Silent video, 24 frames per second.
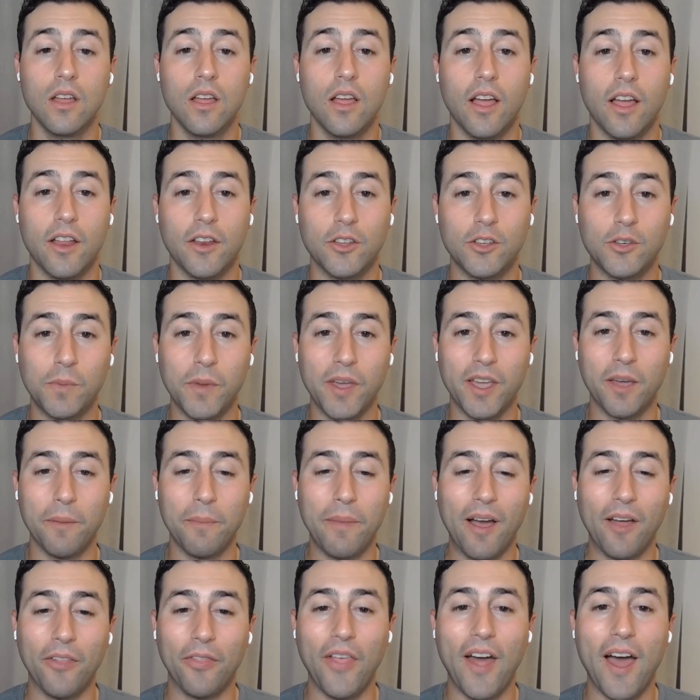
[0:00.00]
And you speak
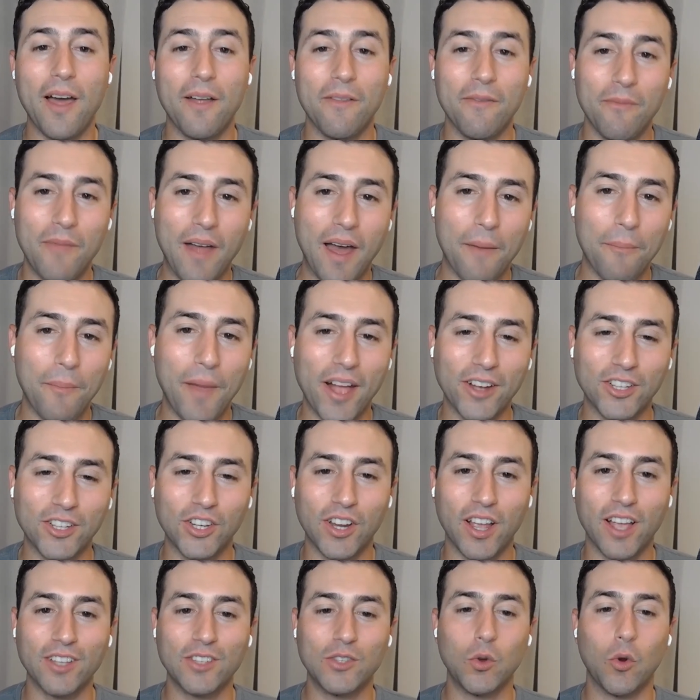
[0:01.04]
about that match
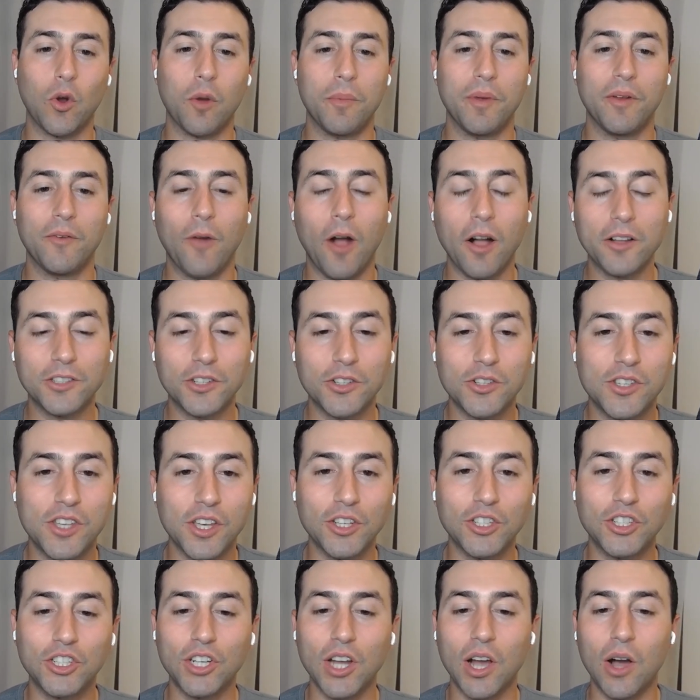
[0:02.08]
against Dortmund. Rodgers
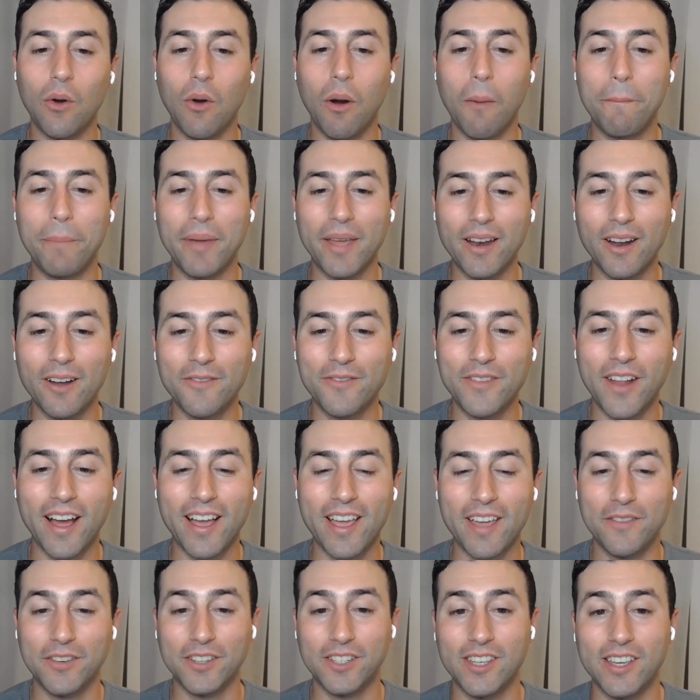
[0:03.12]
did show a bit of
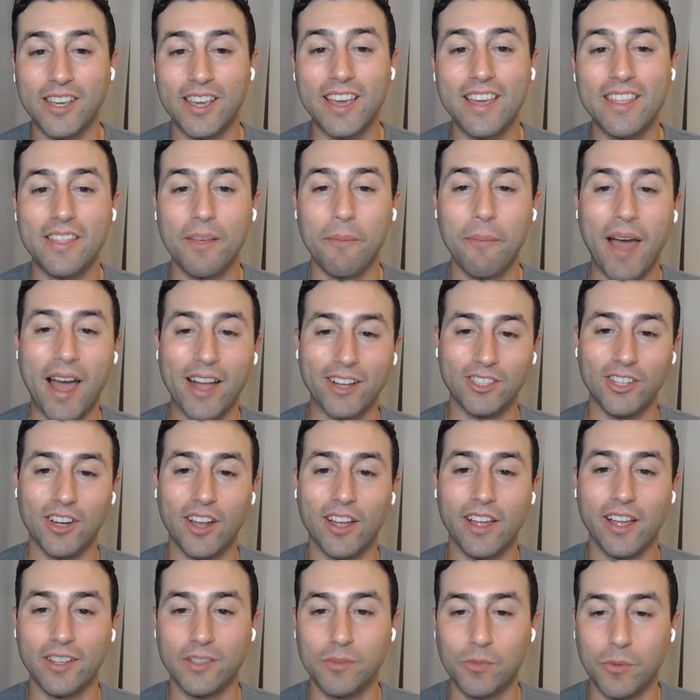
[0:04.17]
naivety in the match
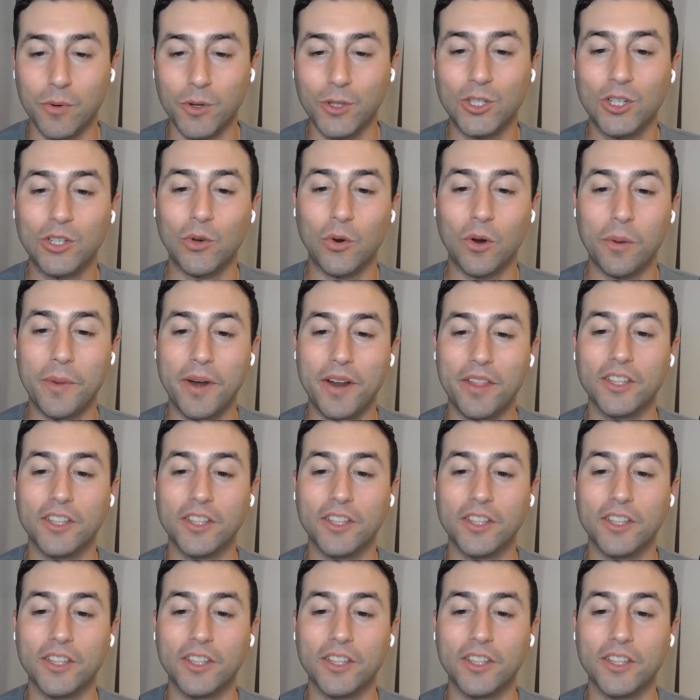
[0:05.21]
against Borussia Dortmund in the